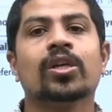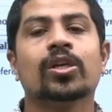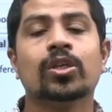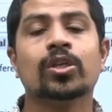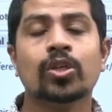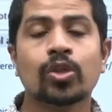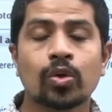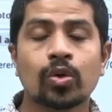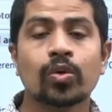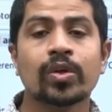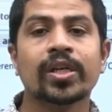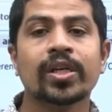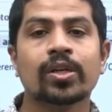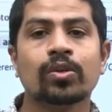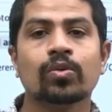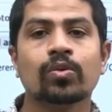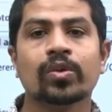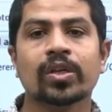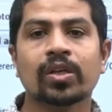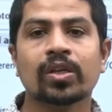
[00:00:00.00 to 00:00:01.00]
you need
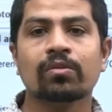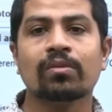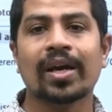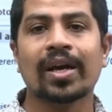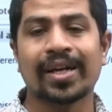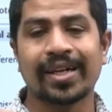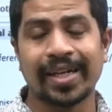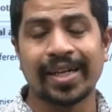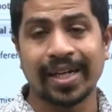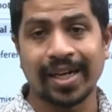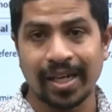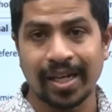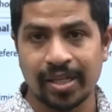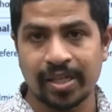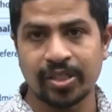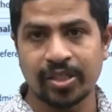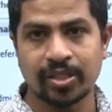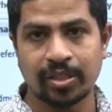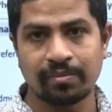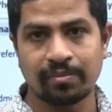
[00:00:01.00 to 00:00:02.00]
to give a
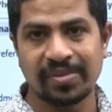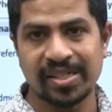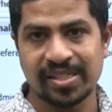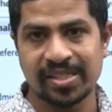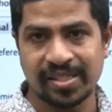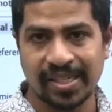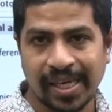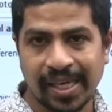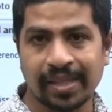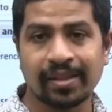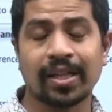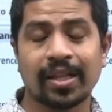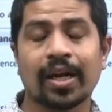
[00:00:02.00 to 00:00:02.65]
declaration by saying